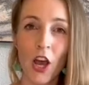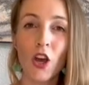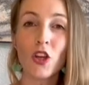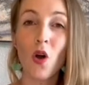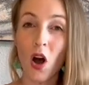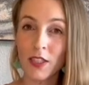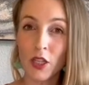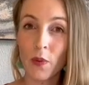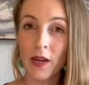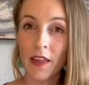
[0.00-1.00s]
You'll also
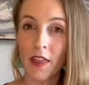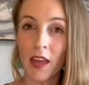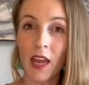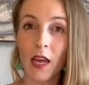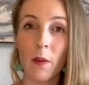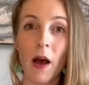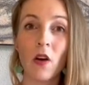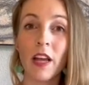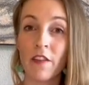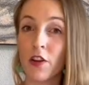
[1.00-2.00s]
want to think
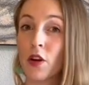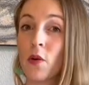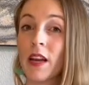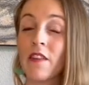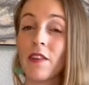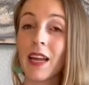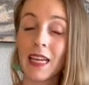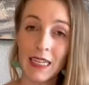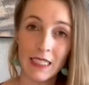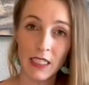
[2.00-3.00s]
about if you're going to invite
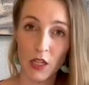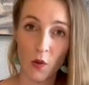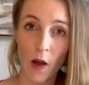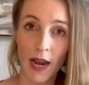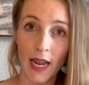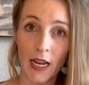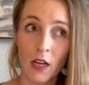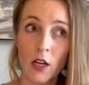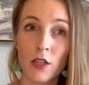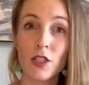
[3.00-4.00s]
kids to the wedding.
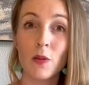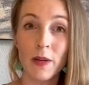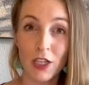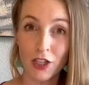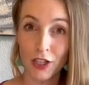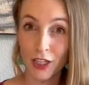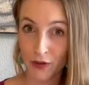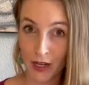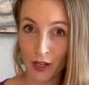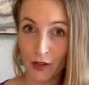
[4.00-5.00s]
So be sure to
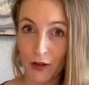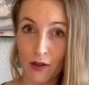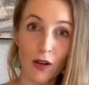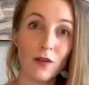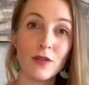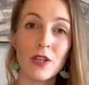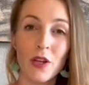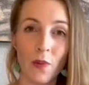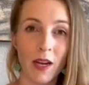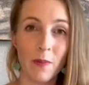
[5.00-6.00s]
include those who you
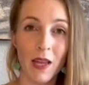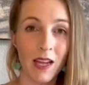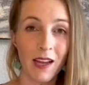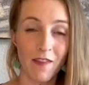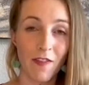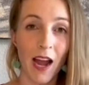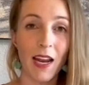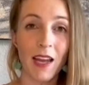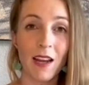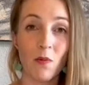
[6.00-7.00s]
want to be
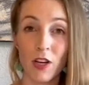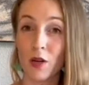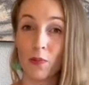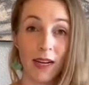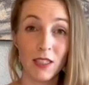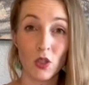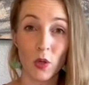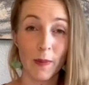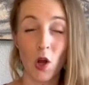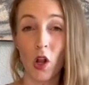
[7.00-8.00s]
invited when you're
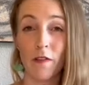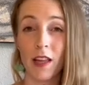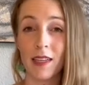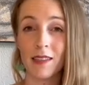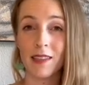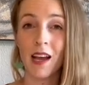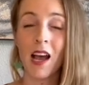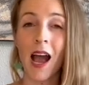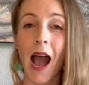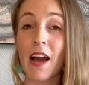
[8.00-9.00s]
brainstorming all of this.
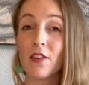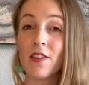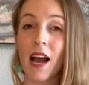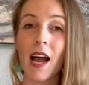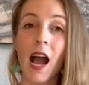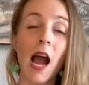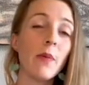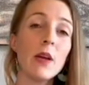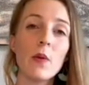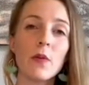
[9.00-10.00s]
After that, I
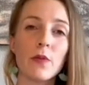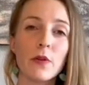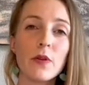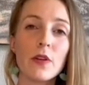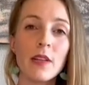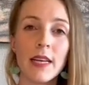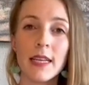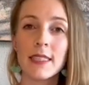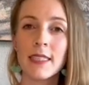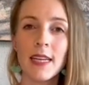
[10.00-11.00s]
would go through your
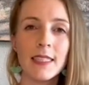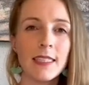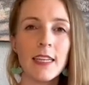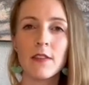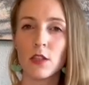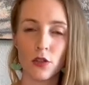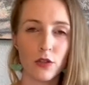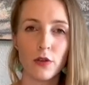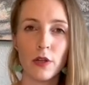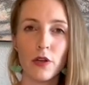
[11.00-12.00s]
list and see if this is
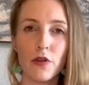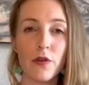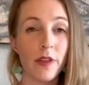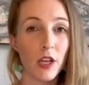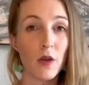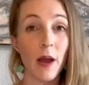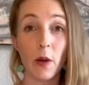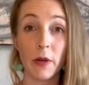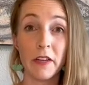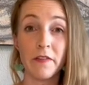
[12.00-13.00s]
truly who you think you might
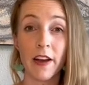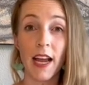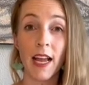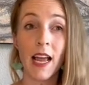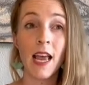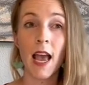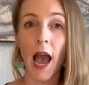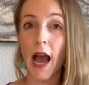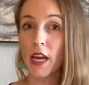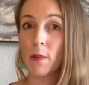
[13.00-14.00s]
want to invite.
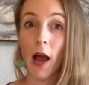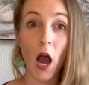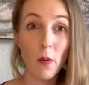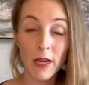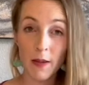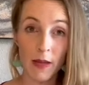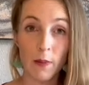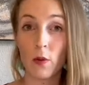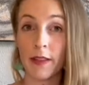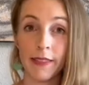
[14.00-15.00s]
Add up how many
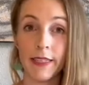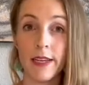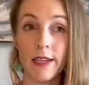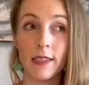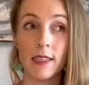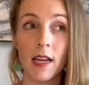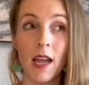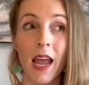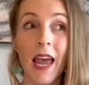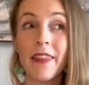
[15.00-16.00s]
people this is.
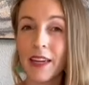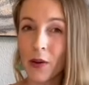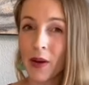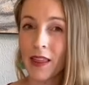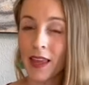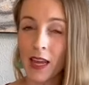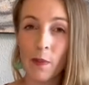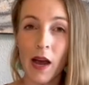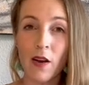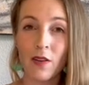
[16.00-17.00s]
And then you want to think
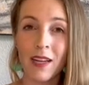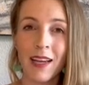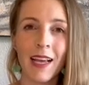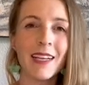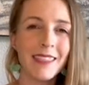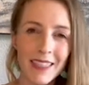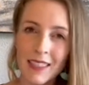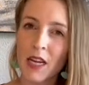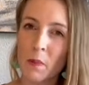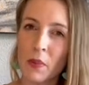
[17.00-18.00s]
about, is this
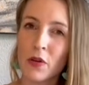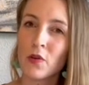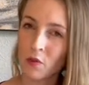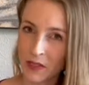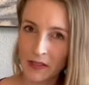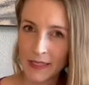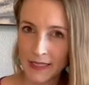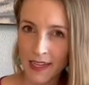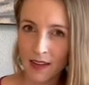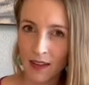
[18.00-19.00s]
number
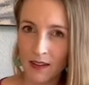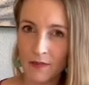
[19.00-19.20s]
realistic?